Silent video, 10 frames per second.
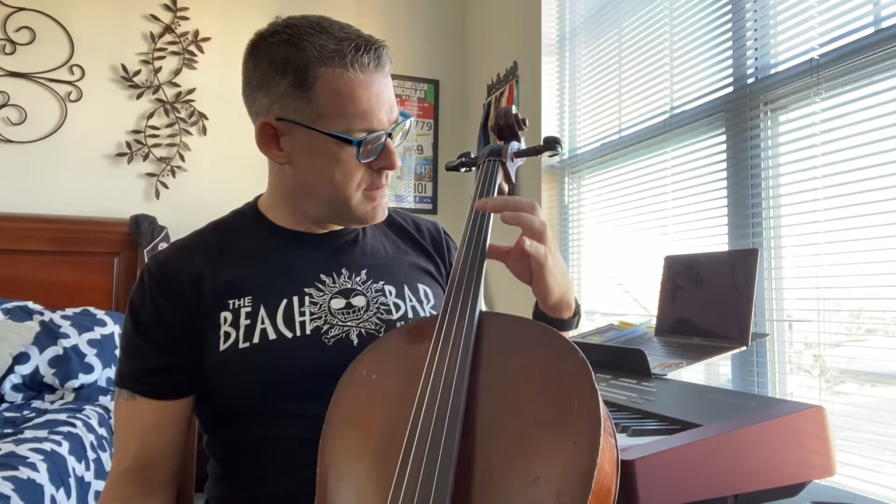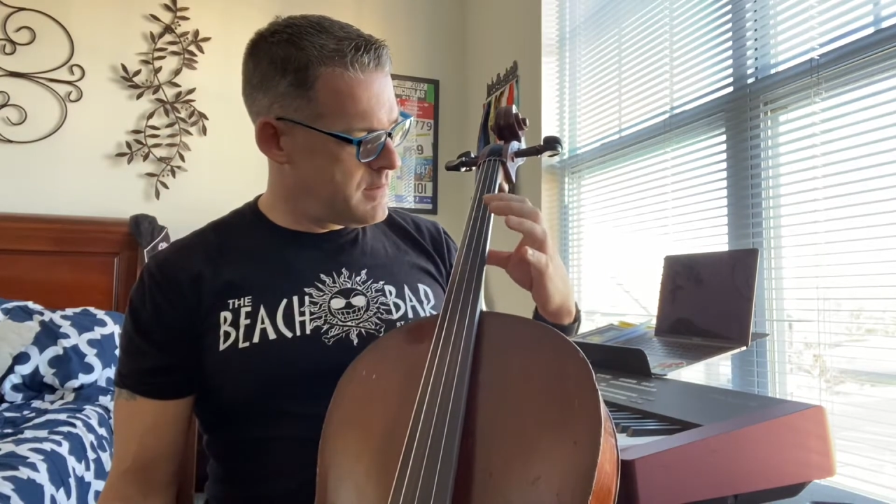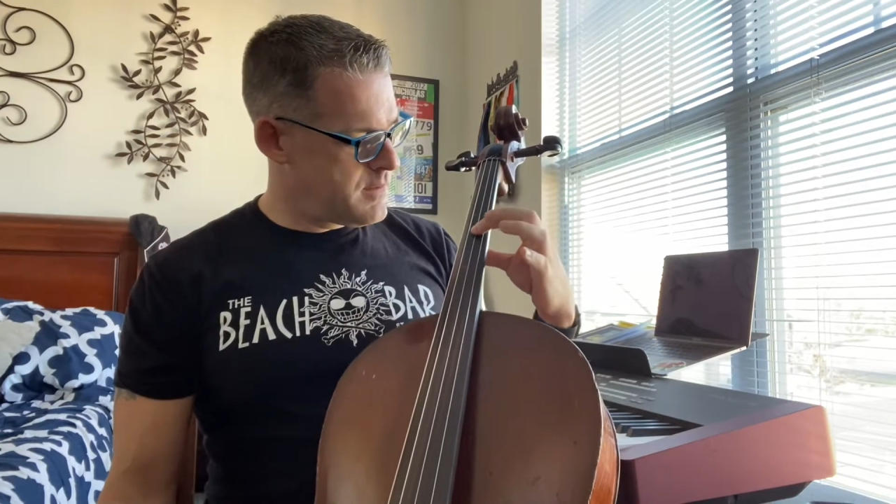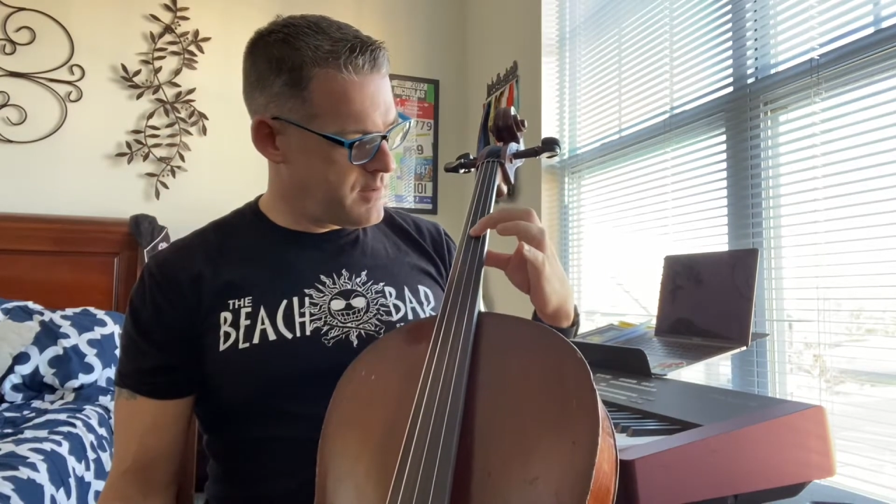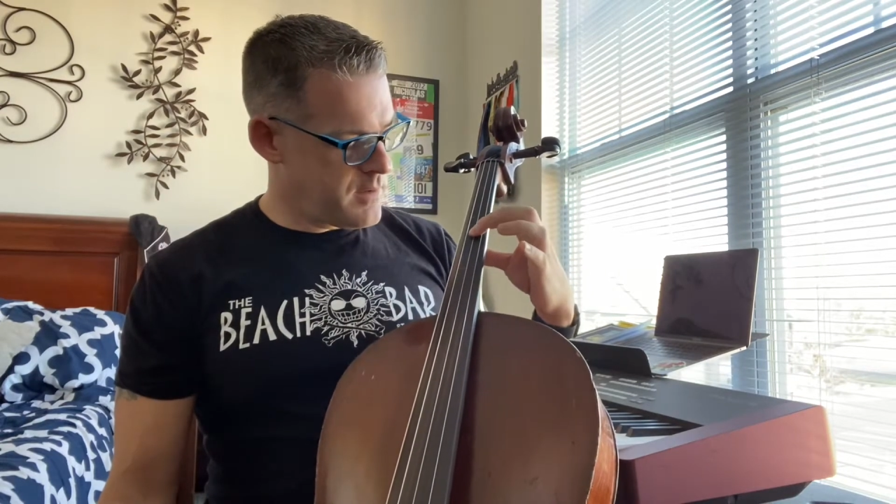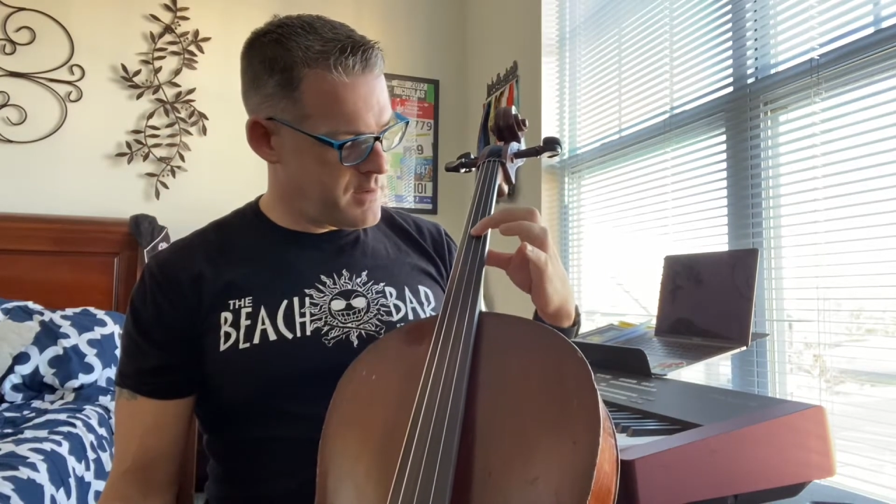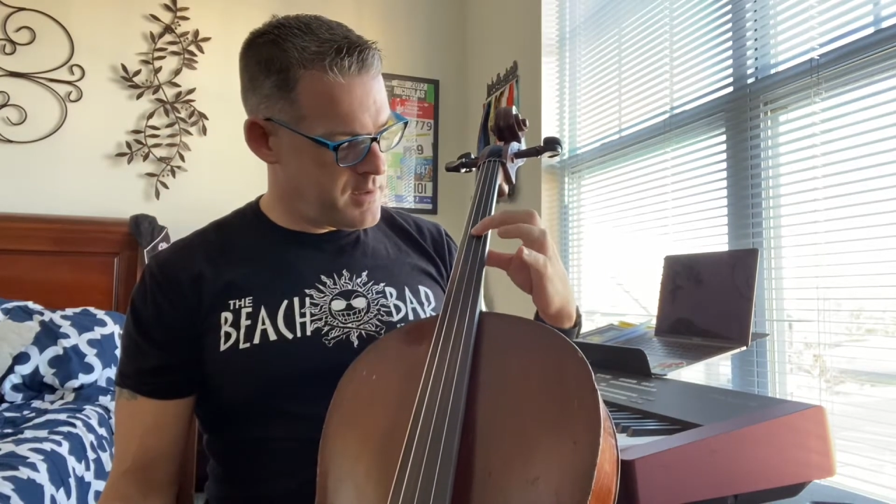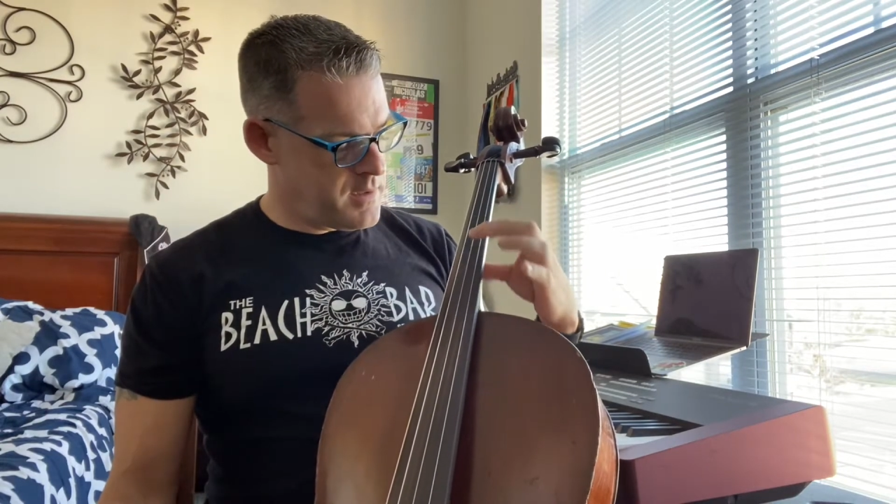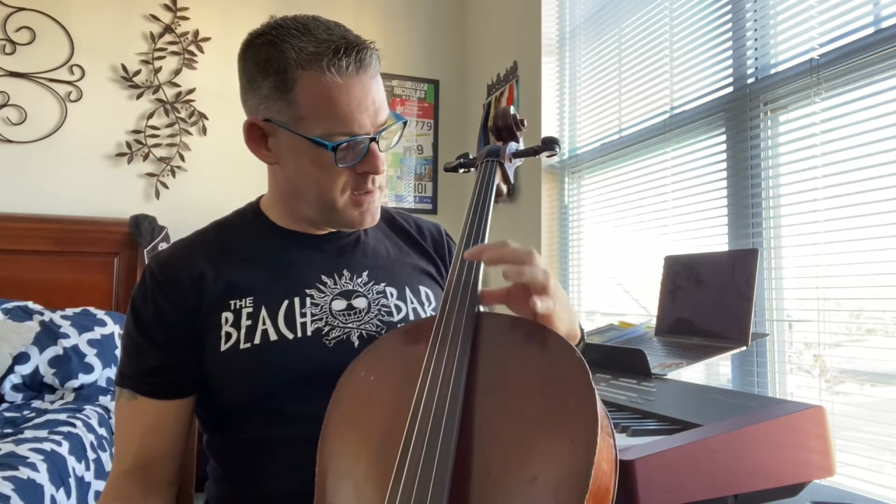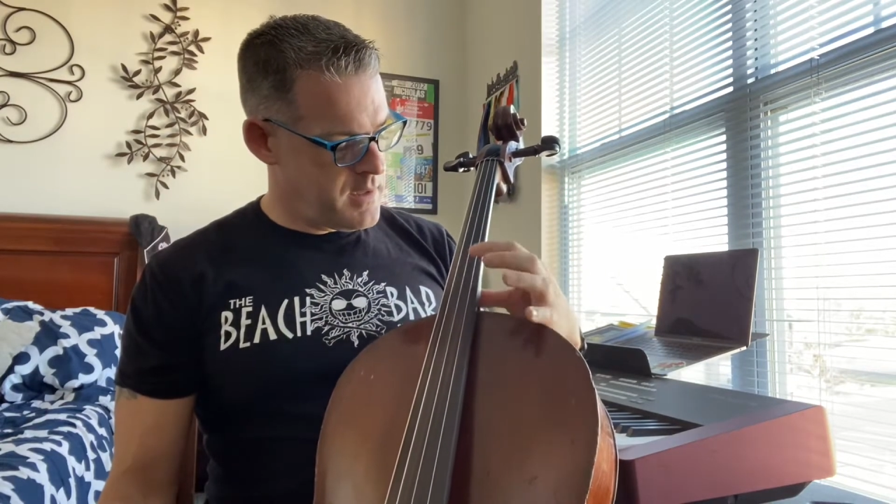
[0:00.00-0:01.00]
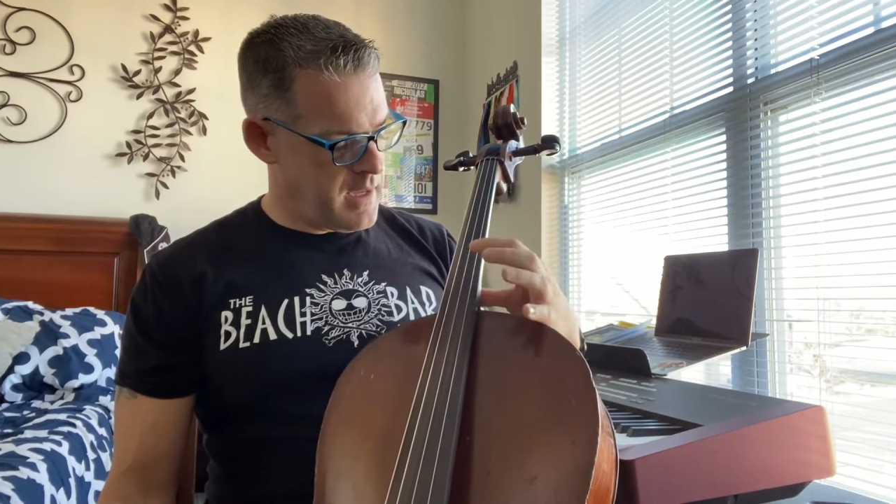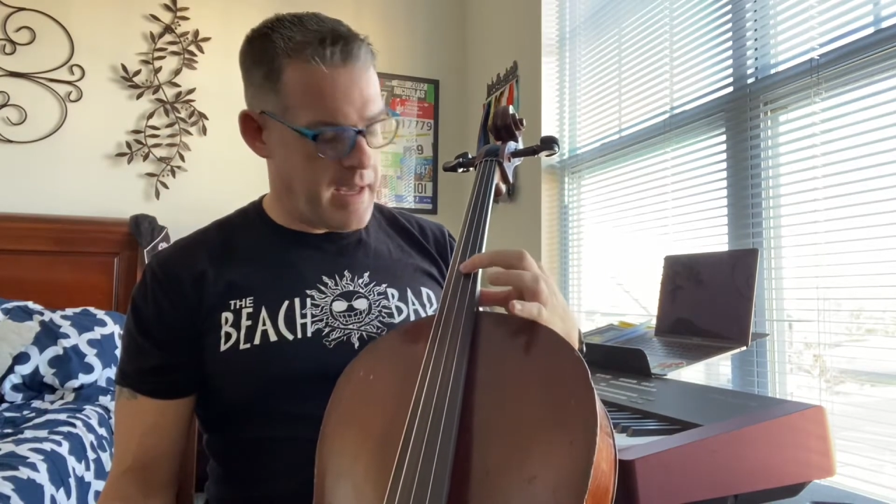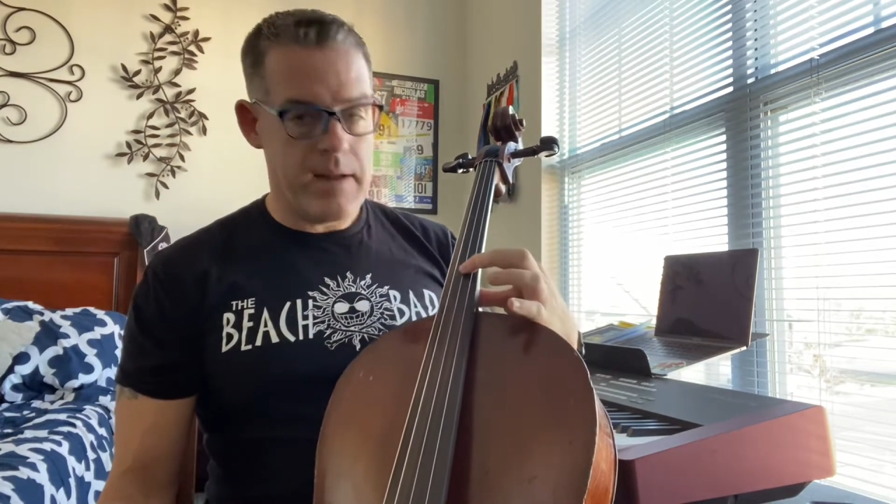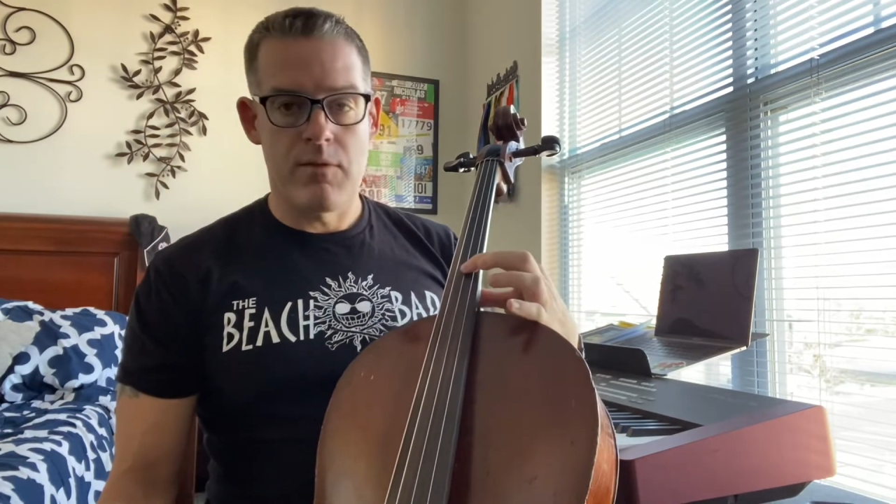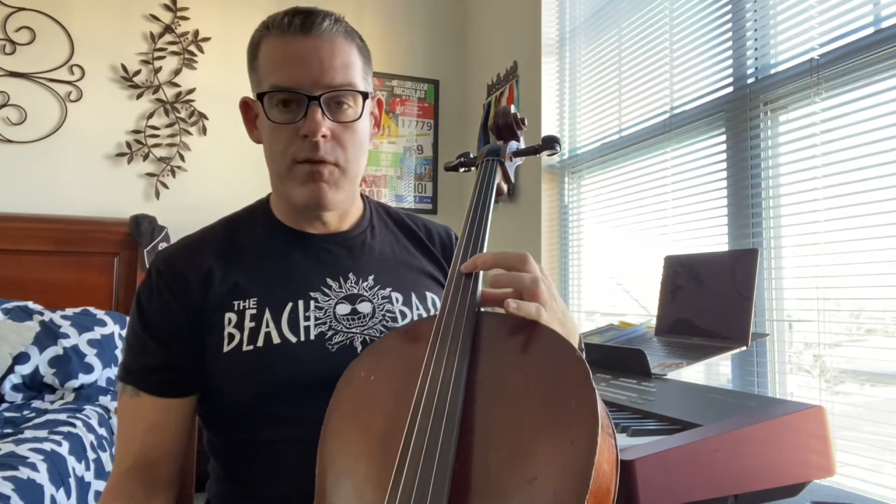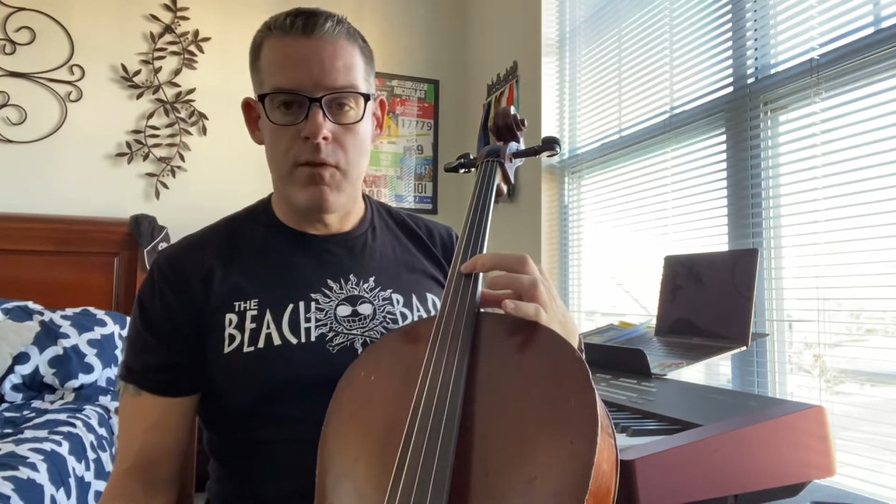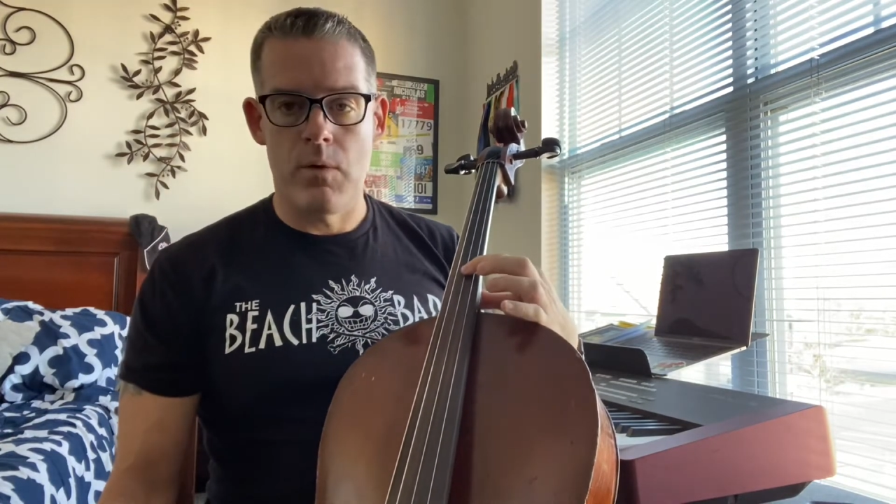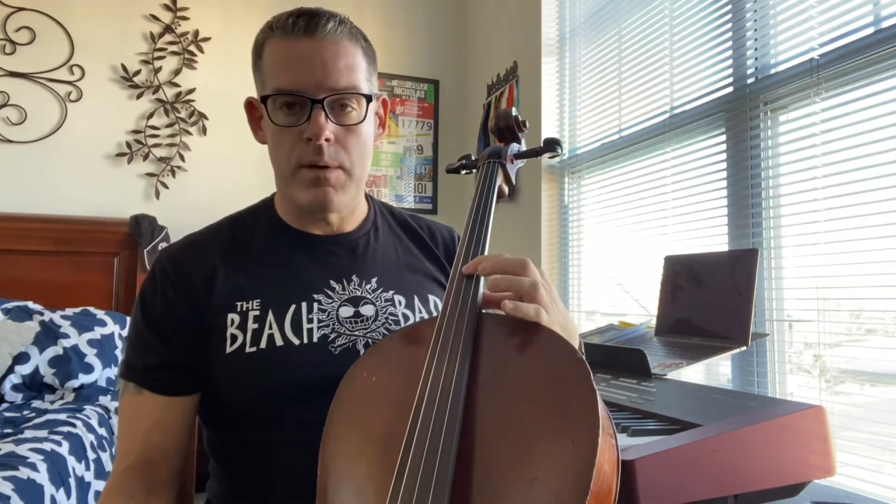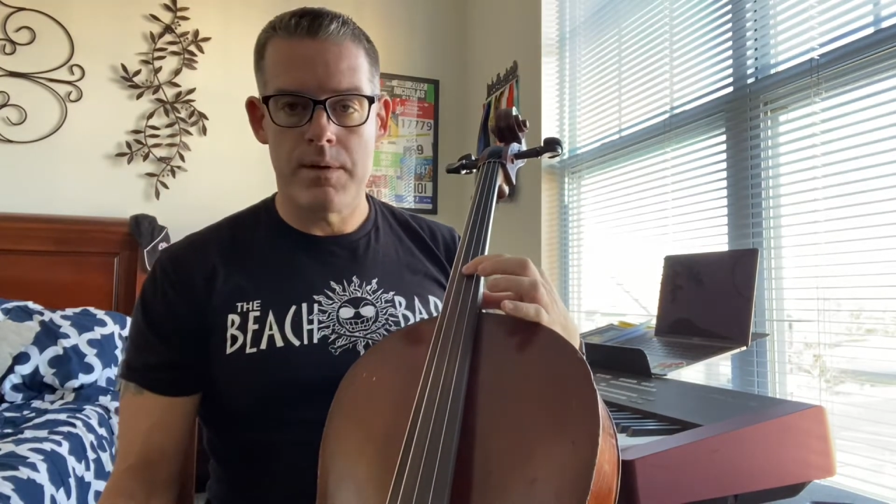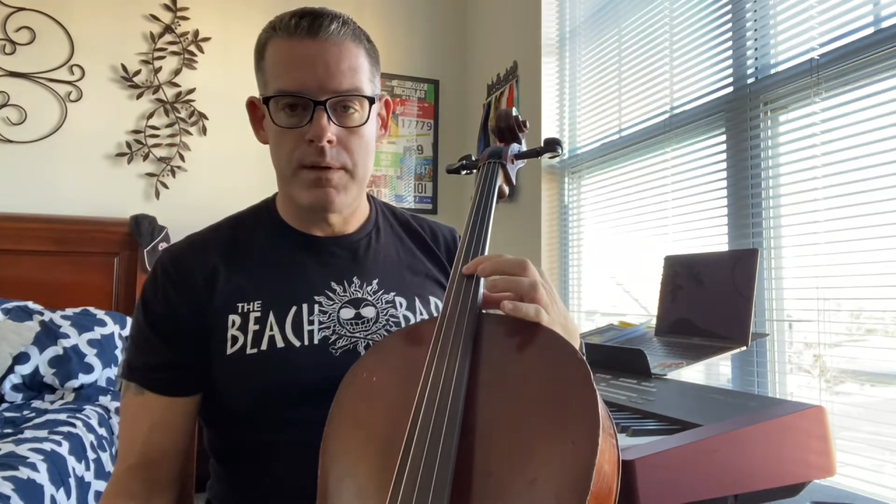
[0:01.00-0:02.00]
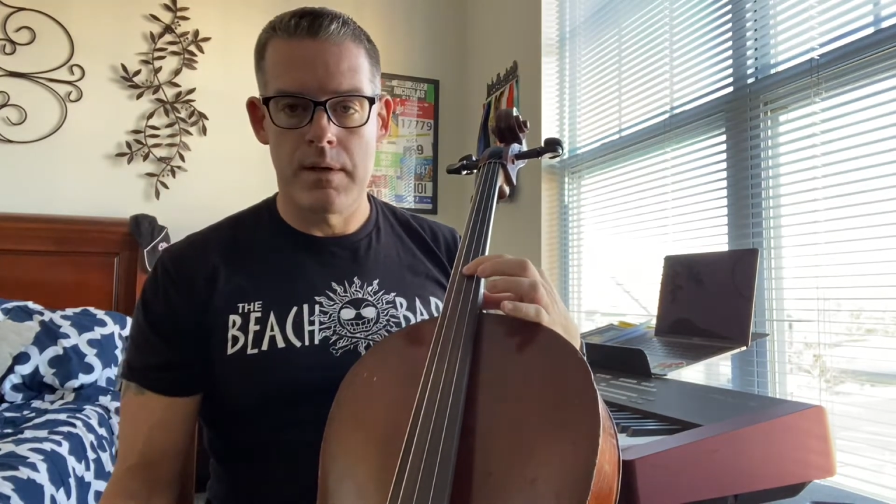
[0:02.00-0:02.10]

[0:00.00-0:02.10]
third, and fourth.